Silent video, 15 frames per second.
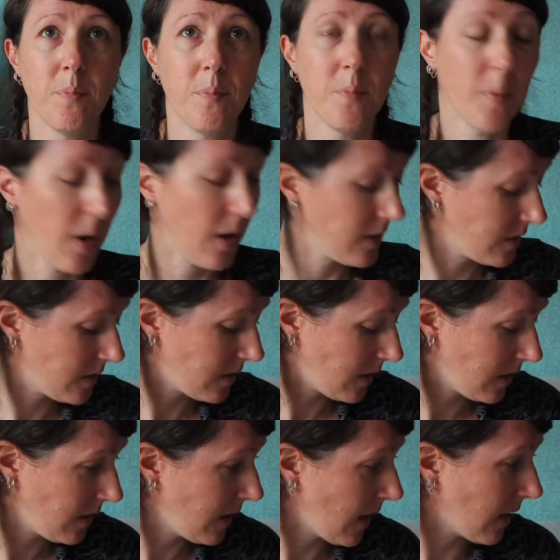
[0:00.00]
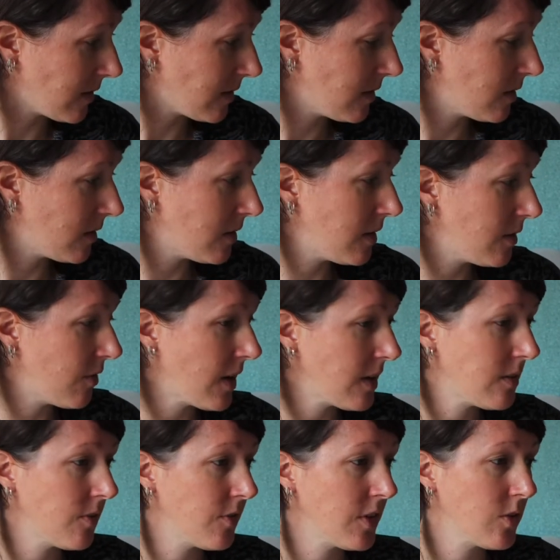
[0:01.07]
But yes, the
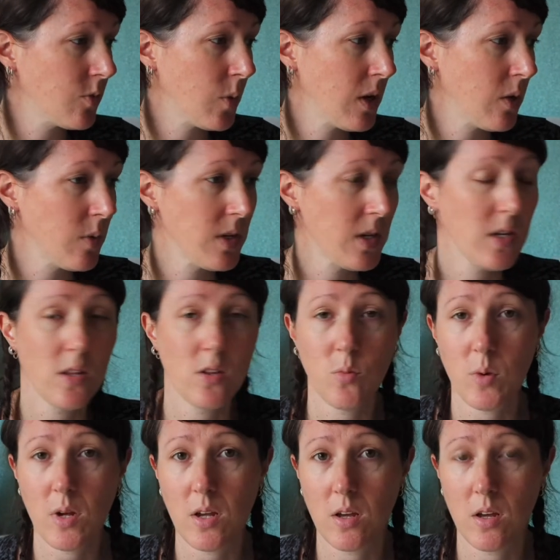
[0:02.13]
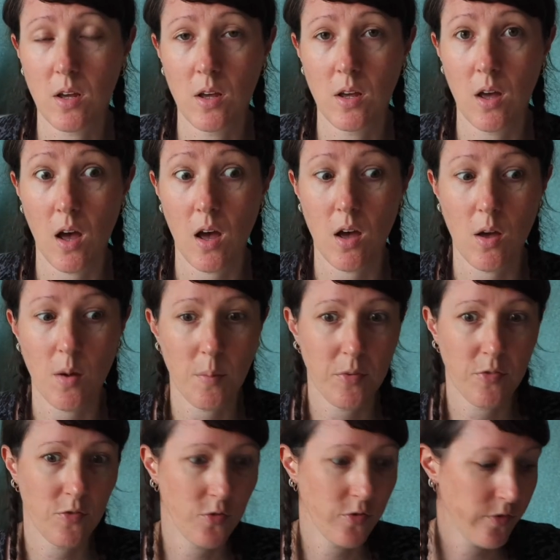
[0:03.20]
rest of this week, we did in the week
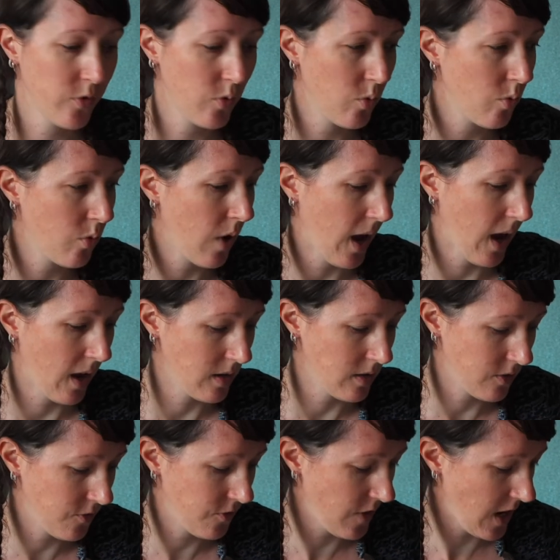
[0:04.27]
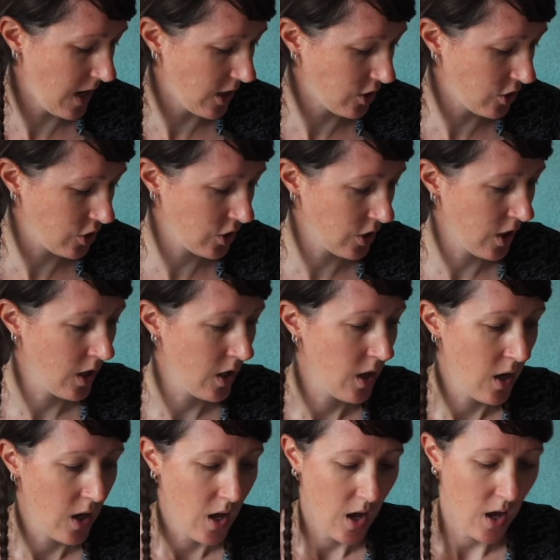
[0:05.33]
beforehand finish
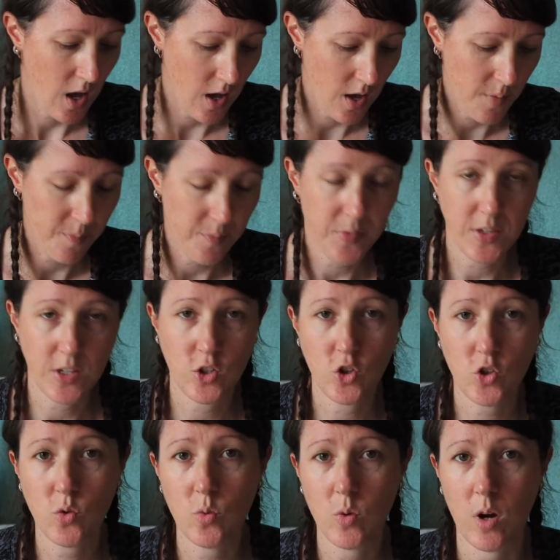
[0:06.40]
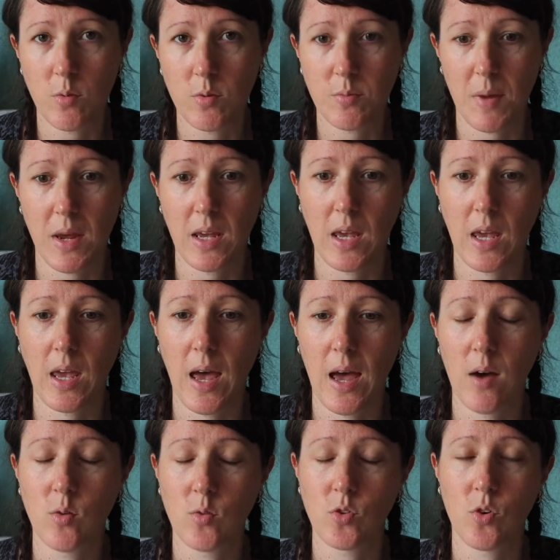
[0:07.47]
the shawl I was making
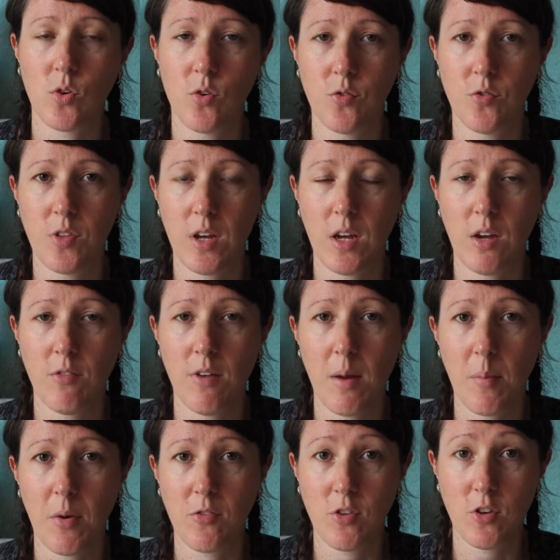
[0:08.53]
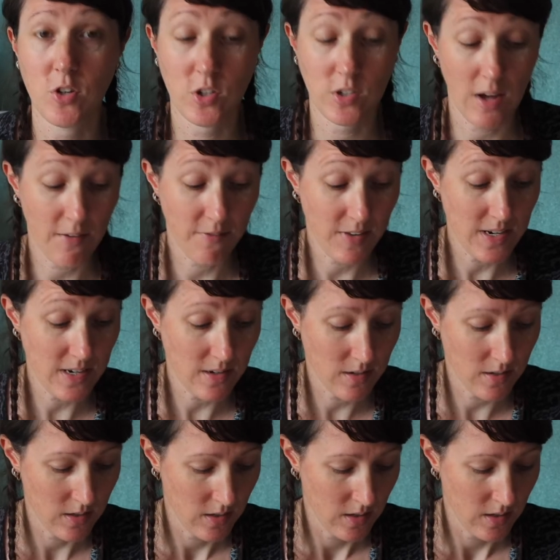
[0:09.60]
out of the Rainbow Fusions Advent.